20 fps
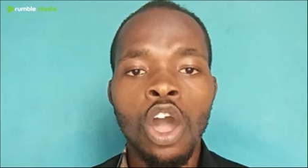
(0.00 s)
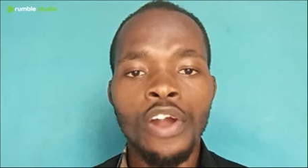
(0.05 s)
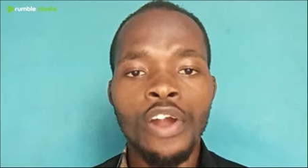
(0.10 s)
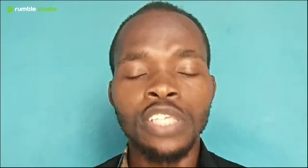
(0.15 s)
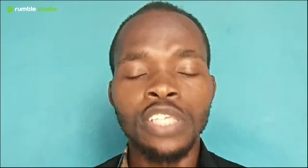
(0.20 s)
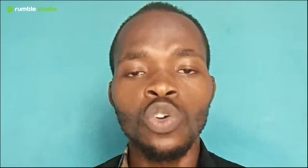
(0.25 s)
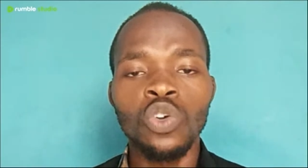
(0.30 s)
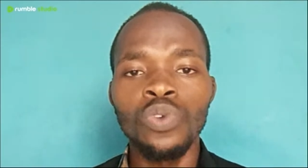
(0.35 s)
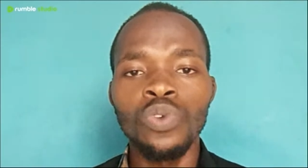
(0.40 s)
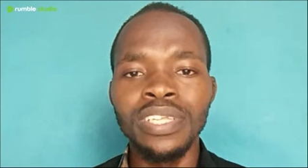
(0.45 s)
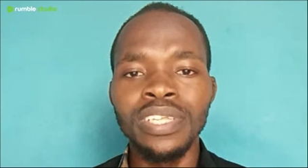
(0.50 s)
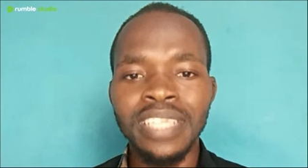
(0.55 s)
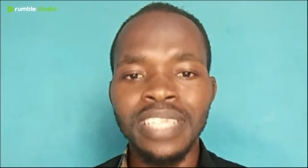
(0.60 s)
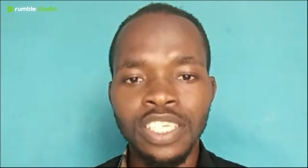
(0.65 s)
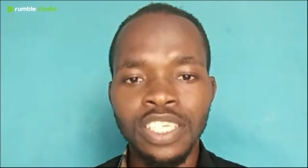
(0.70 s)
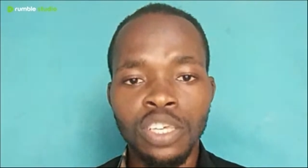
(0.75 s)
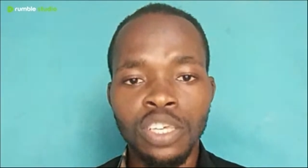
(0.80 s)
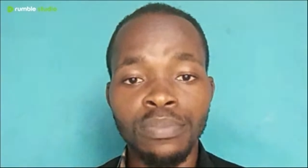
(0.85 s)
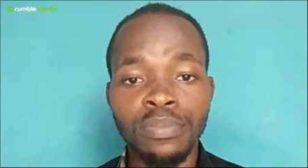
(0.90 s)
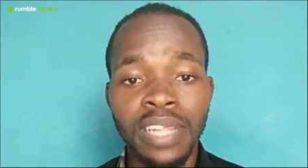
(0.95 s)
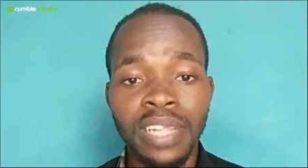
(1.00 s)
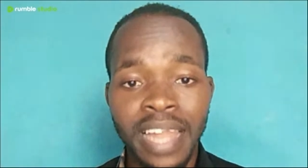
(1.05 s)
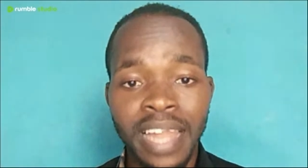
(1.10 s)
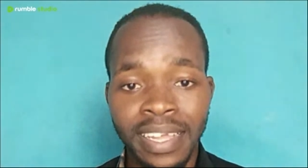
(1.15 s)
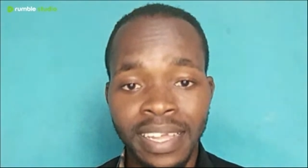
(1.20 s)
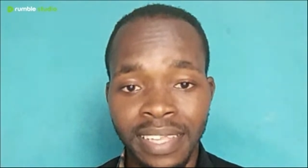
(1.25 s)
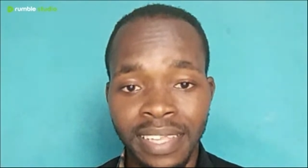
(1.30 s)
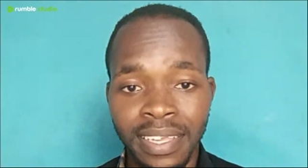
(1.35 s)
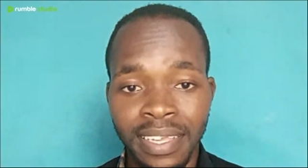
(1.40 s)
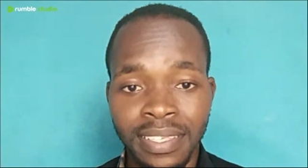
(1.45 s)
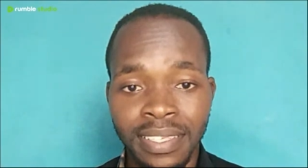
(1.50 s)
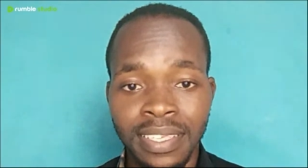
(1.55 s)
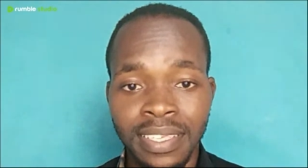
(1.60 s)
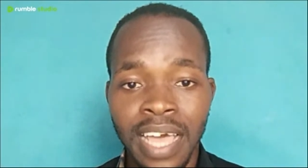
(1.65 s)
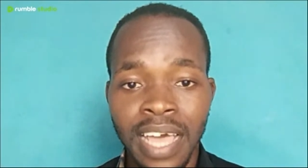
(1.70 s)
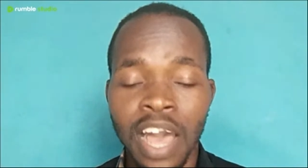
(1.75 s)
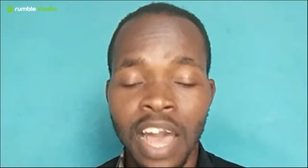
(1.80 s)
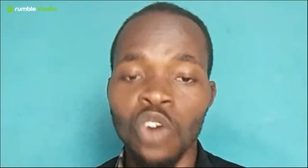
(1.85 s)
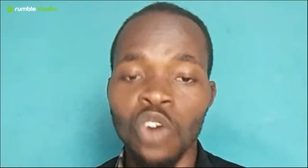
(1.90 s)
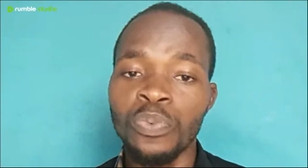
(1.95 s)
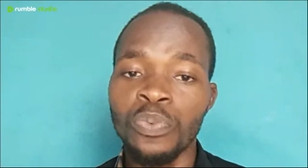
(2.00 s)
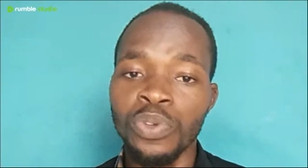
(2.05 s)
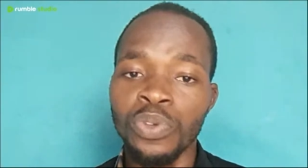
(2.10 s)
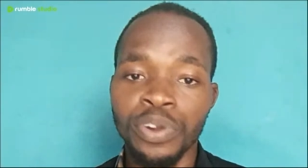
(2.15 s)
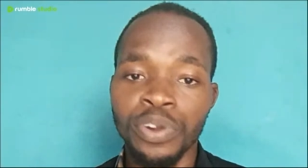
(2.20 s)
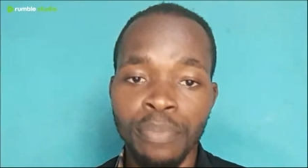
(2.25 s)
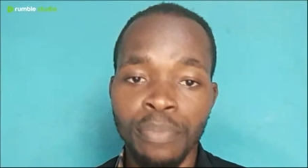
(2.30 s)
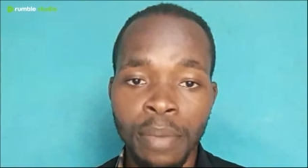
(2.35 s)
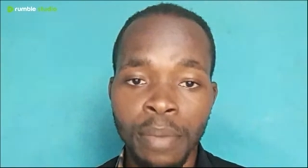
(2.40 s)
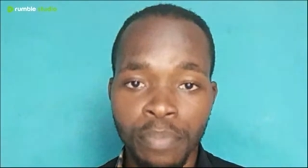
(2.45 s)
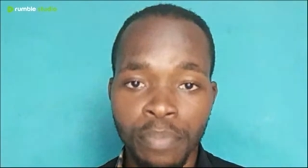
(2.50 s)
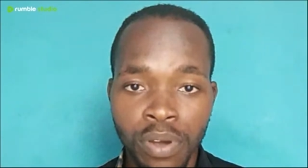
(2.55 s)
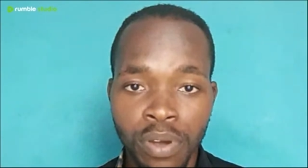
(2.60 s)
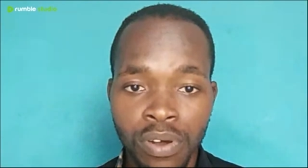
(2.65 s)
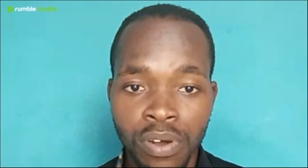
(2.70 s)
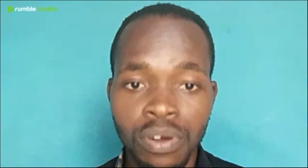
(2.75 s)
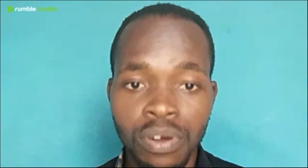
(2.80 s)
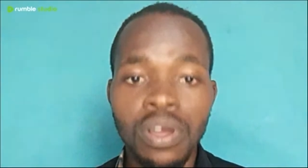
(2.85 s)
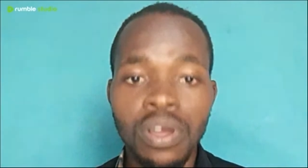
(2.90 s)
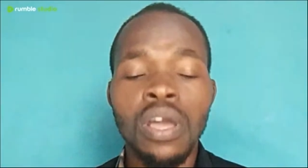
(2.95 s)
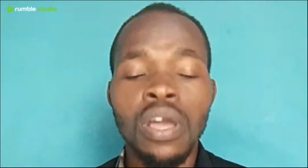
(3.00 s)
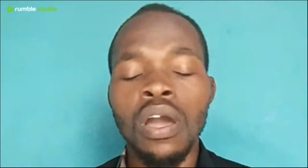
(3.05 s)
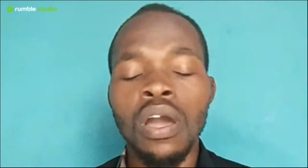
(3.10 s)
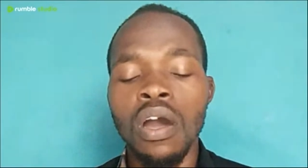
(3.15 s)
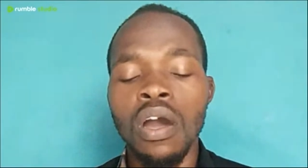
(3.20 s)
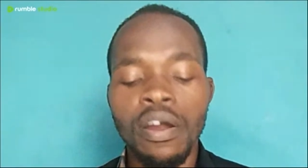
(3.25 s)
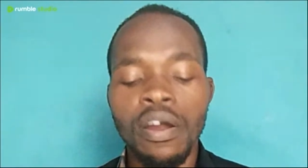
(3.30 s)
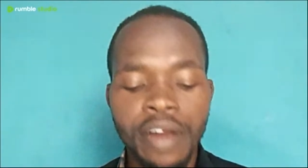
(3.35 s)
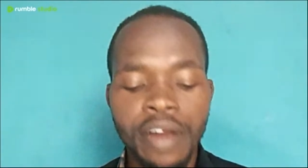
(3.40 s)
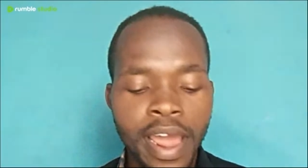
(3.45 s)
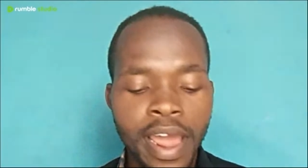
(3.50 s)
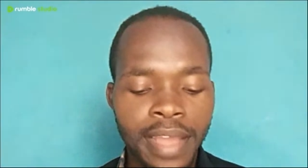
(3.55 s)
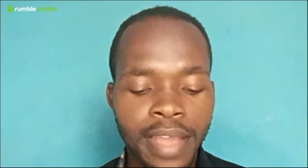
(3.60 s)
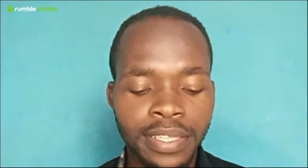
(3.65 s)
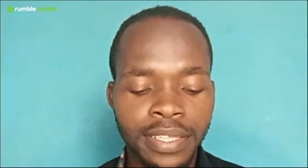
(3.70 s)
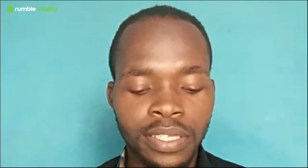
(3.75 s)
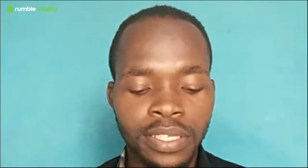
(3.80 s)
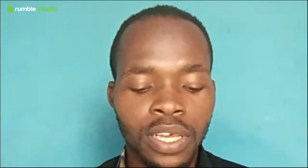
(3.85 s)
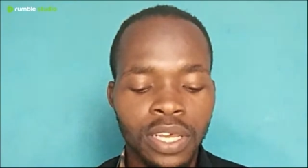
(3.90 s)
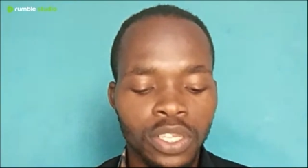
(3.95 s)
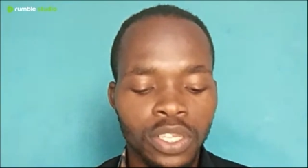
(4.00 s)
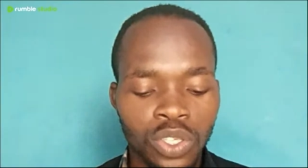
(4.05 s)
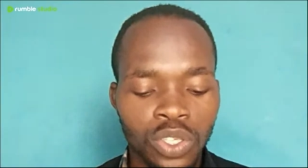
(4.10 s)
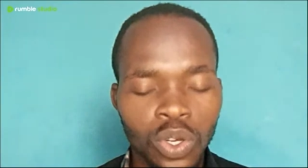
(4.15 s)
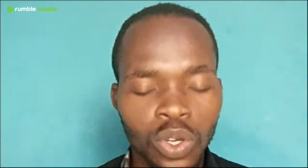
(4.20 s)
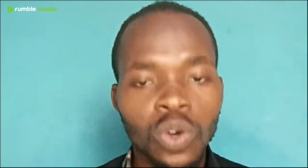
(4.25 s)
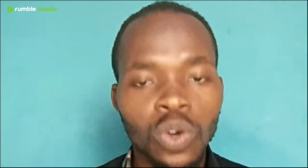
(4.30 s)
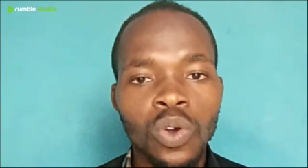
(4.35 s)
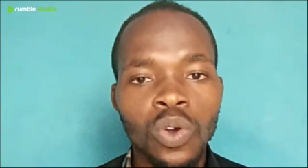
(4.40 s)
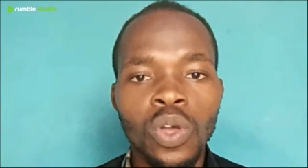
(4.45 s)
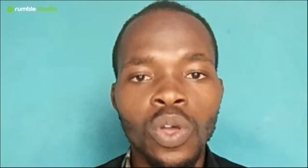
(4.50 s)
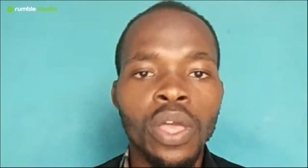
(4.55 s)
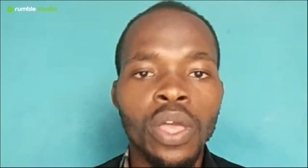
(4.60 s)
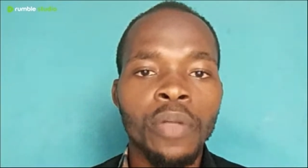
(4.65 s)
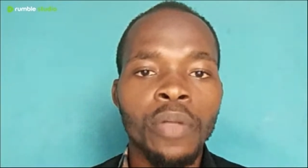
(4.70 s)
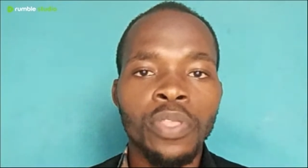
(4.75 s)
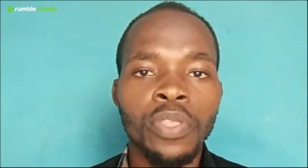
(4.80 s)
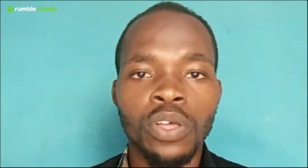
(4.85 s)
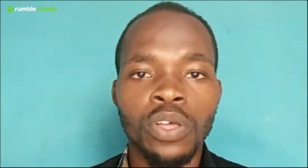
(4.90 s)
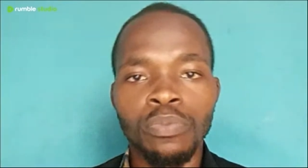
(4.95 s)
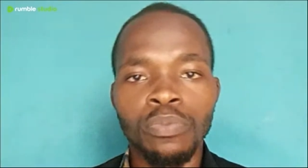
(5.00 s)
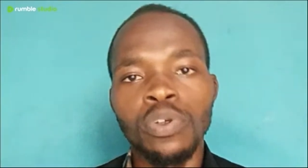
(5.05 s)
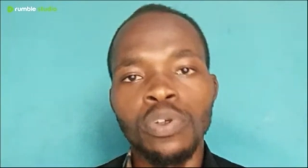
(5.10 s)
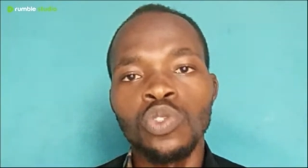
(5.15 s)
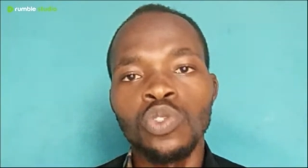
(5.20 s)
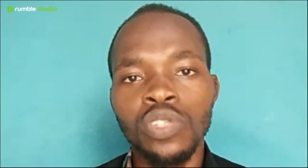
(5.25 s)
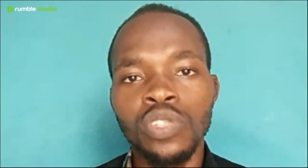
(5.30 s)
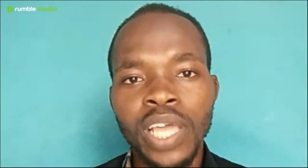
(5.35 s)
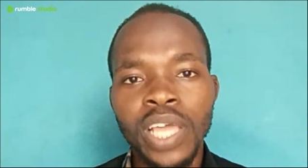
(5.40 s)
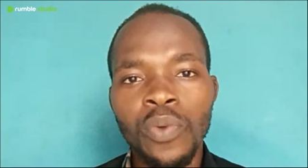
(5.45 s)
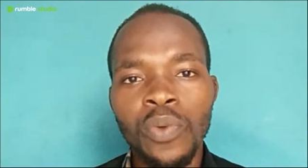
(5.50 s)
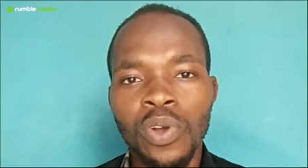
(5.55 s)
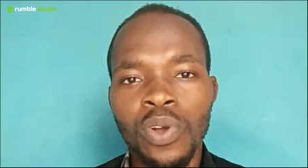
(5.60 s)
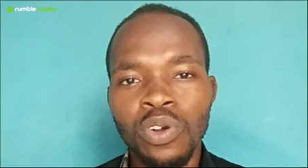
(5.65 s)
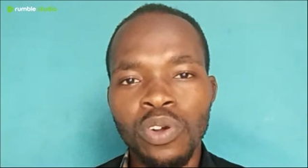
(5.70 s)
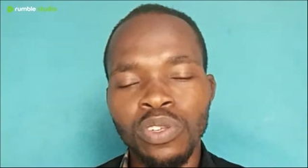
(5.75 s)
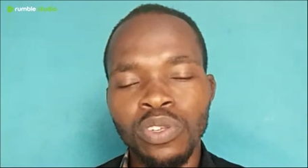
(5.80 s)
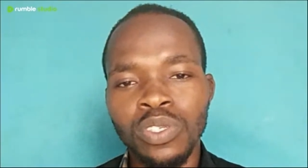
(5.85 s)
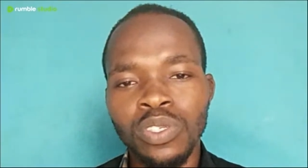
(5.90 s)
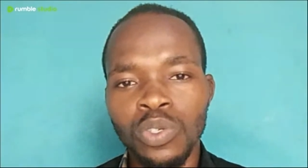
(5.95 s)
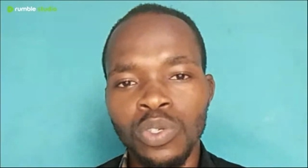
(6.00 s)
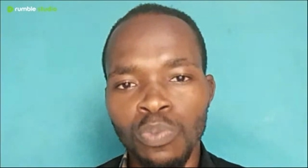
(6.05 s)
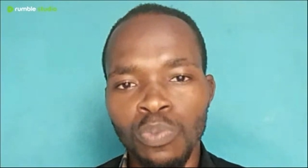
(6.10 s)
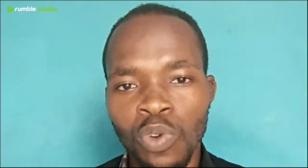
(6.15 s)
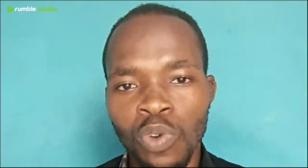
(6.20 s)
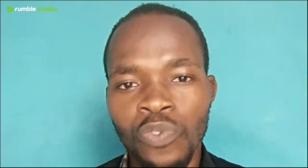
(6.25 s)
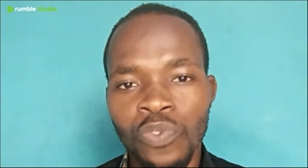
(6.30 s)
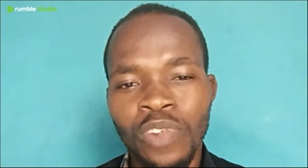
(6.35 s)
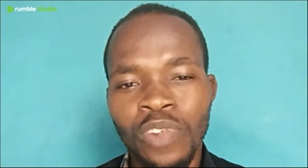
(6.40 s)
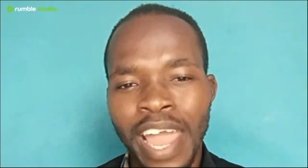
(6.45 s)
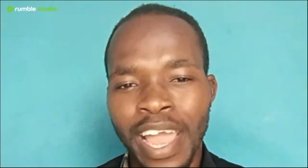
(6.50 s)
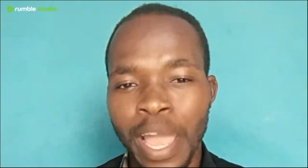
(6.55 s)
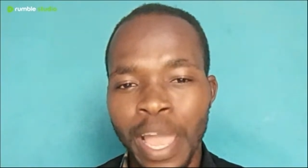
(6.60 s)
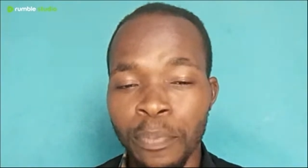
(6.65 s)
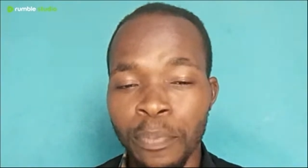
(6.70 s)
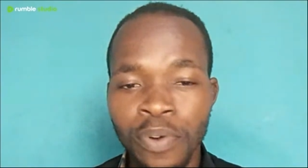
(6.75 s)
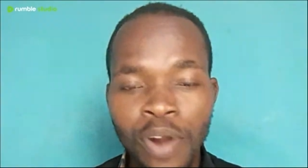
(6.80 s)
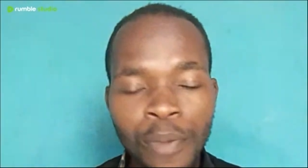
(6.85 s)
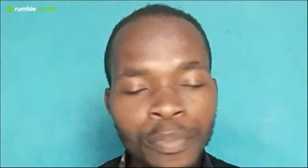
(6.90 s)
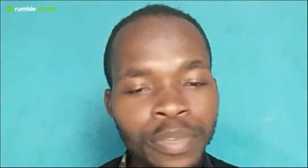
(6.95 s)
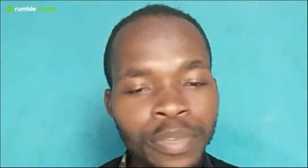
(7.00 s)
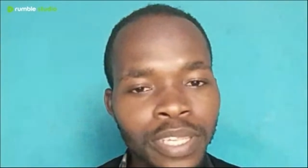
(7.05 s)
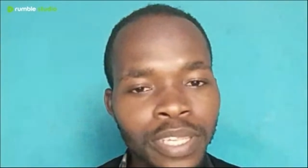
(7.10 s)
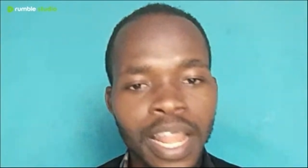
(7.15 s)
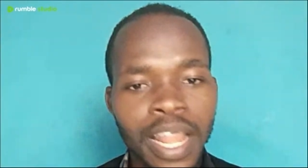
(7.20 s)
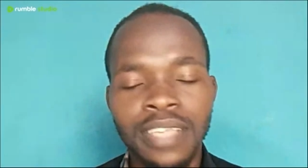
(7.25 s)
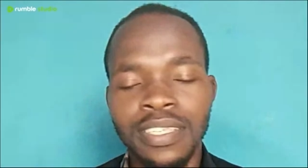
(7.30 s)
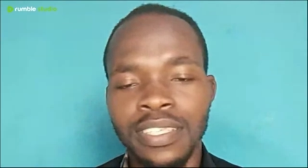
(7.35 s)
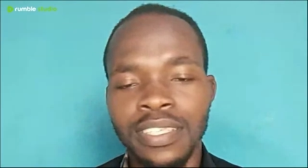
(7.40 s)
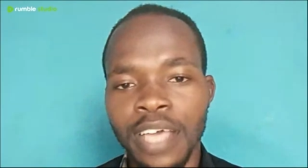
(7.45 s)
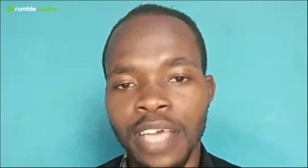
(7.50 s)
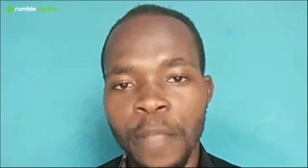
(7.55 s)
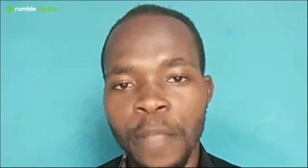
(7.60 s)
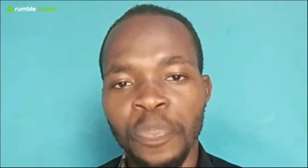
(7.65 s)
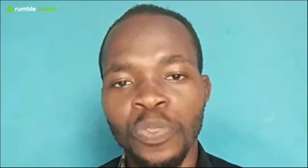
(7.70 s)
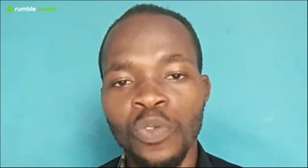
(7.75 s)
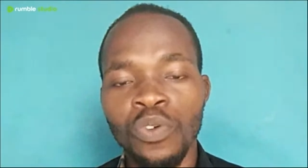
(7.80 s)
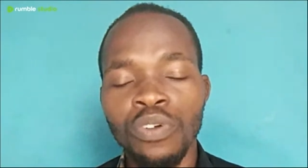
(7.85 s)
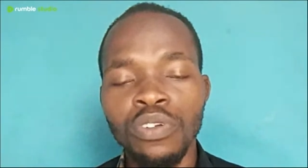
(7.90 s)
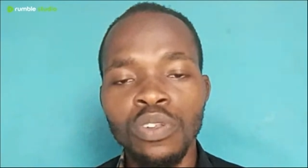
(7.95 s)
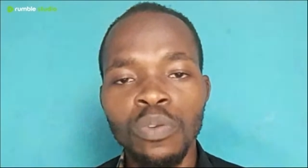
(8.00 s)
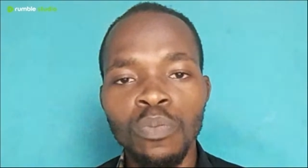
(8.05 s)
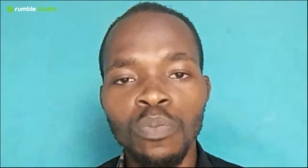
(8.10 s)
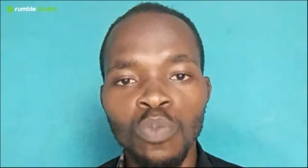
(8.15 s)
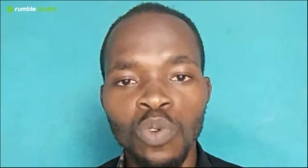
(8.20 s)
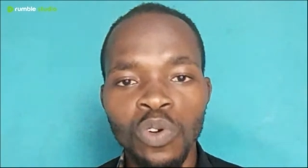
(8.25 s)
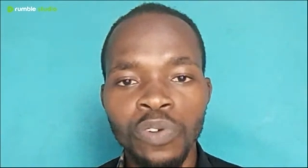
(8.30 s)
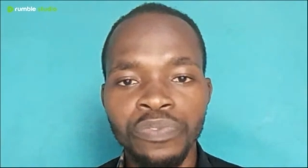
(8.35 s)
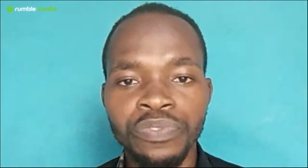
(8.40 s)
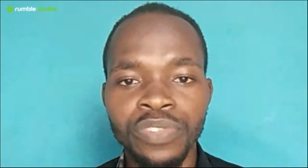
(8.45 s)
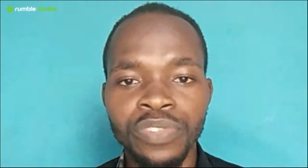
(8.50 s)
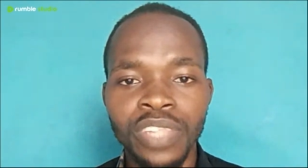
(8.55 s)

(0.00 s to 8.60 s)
right, so we did something like this. I hope you remember. All right, so but today we're going to move, like I promised last time, we're going to move